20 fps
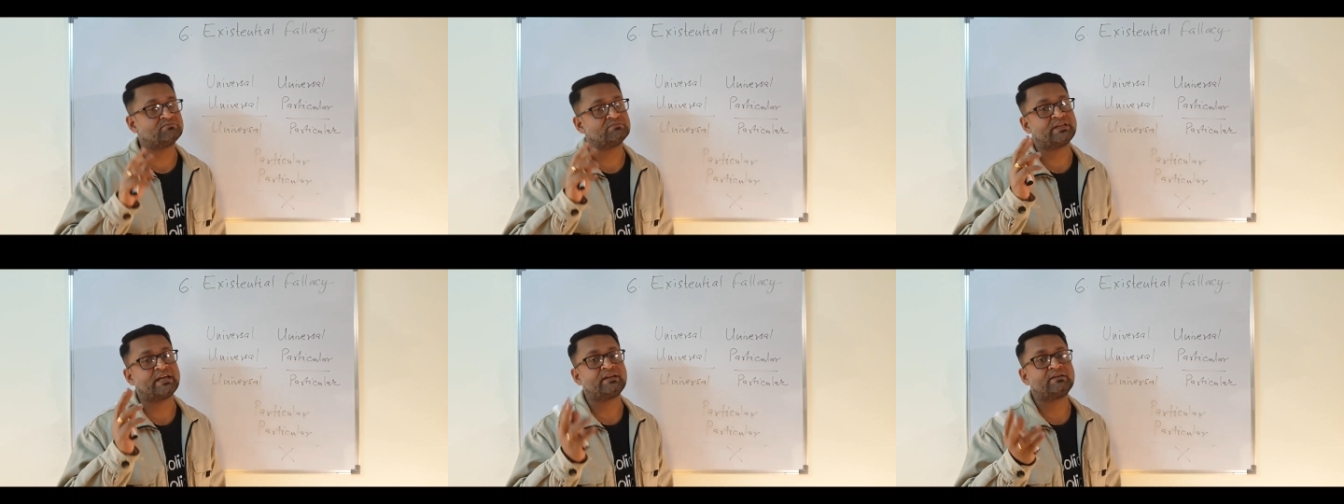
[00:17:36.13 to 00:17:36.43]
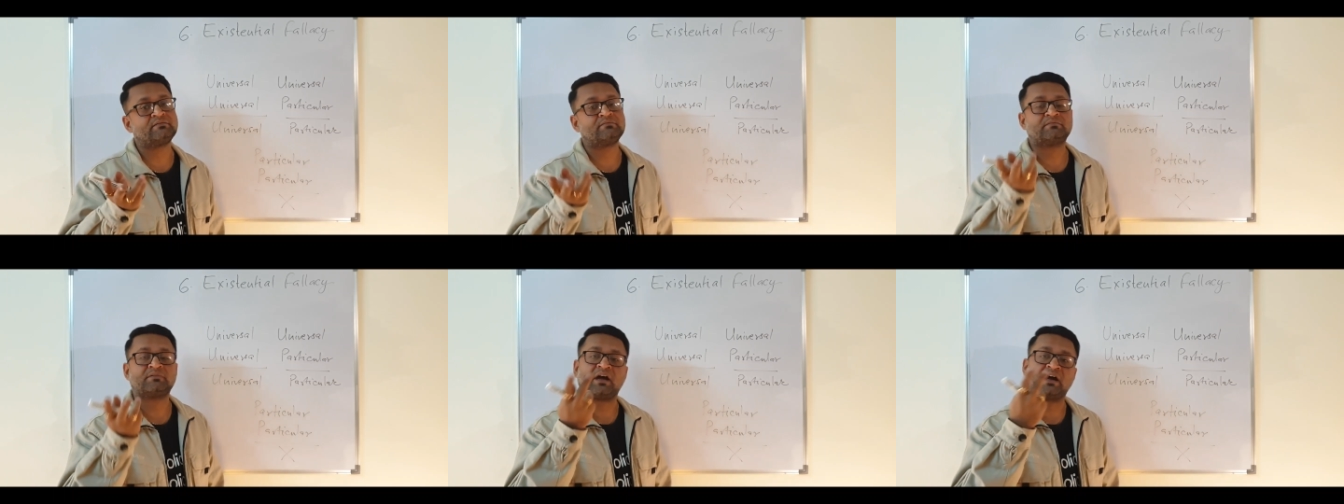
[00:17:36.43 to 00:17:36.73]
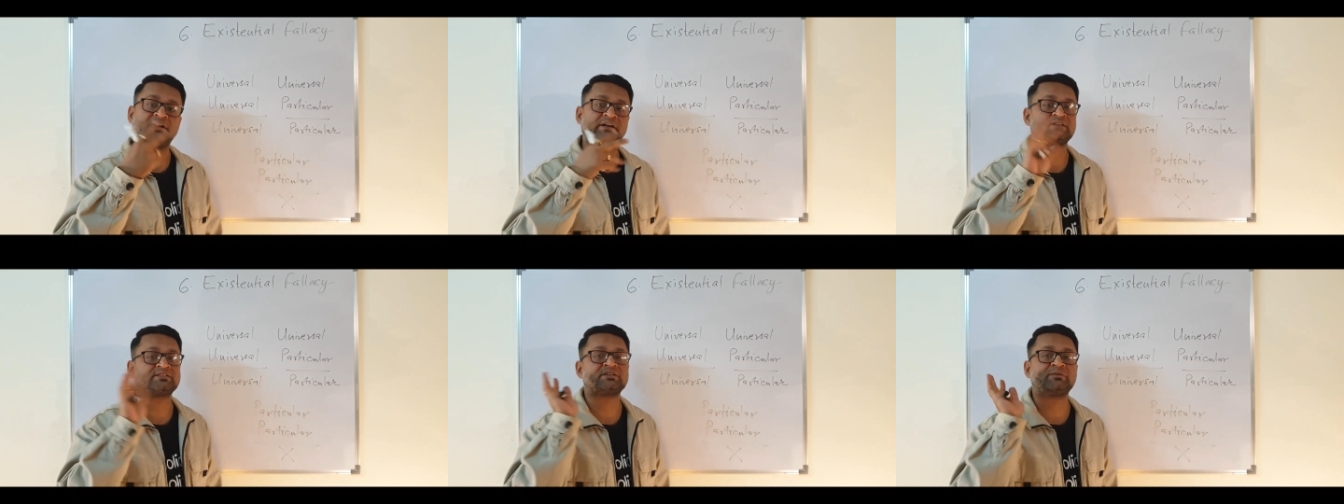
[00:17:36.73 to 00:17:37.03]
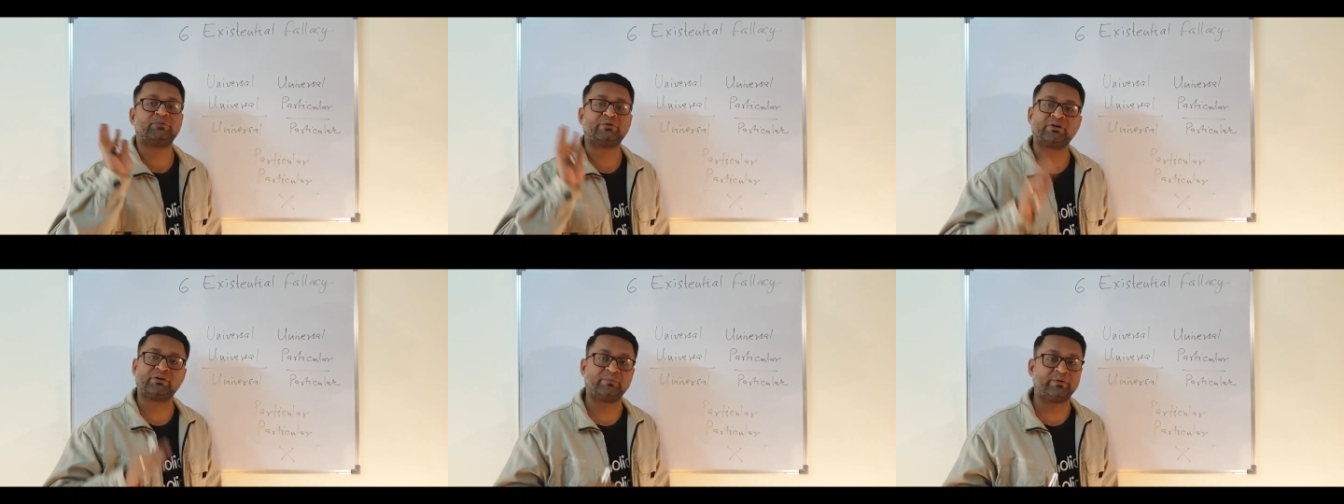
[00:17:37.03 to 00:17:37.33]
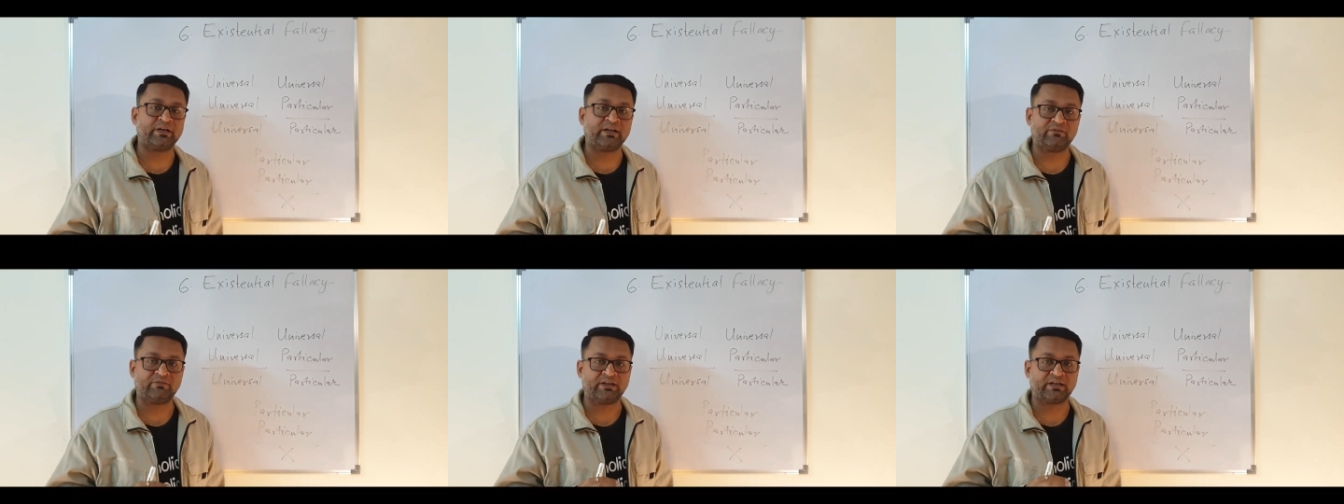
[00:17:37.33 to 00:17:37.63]
then undistributed
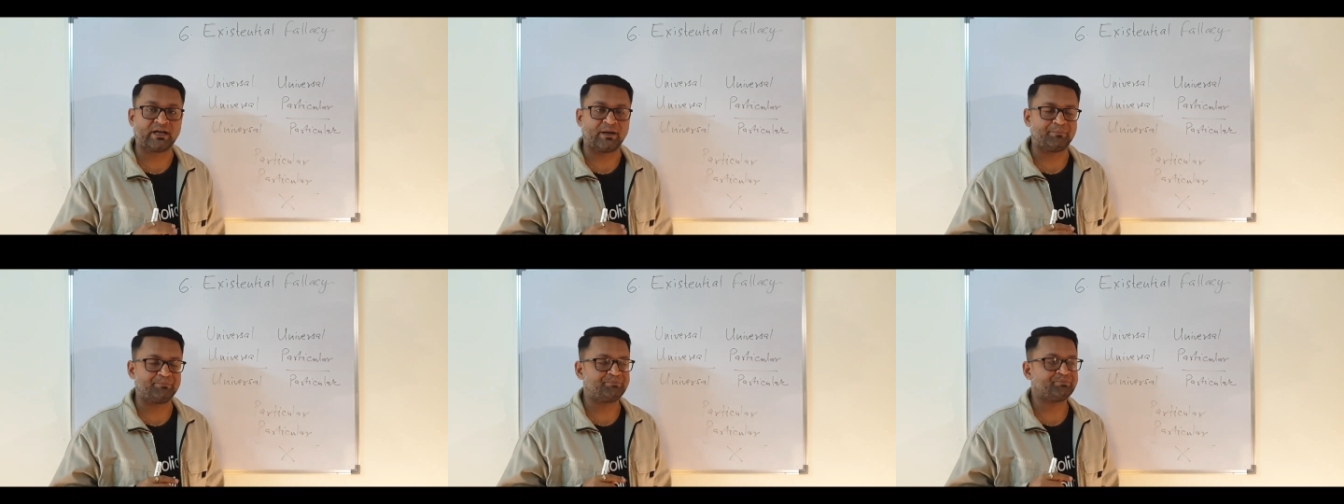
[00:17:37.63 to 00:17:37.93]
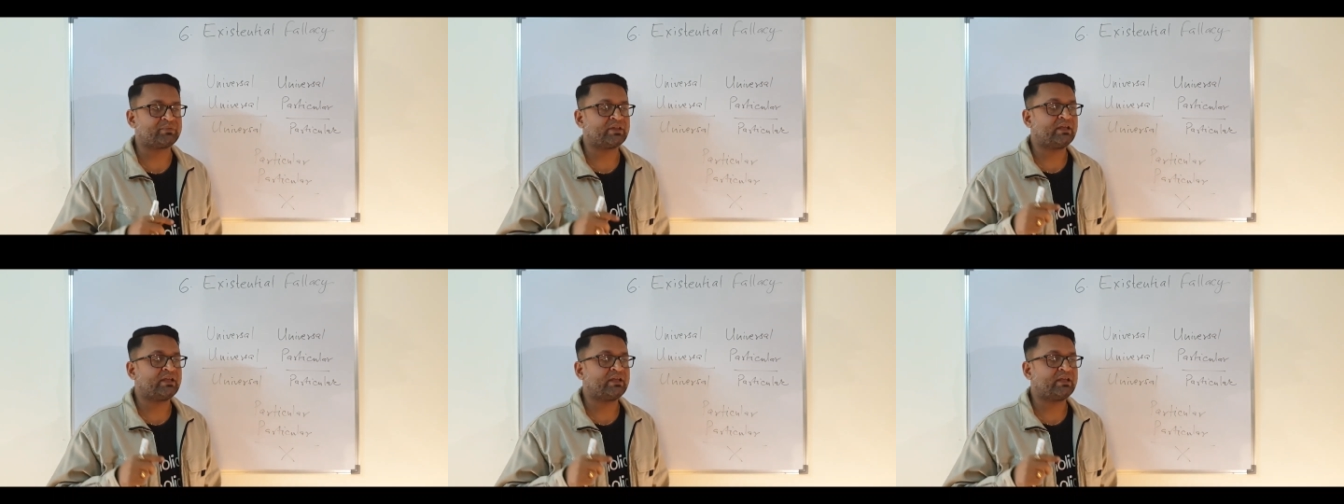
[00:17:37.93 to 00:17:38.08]
middle will come.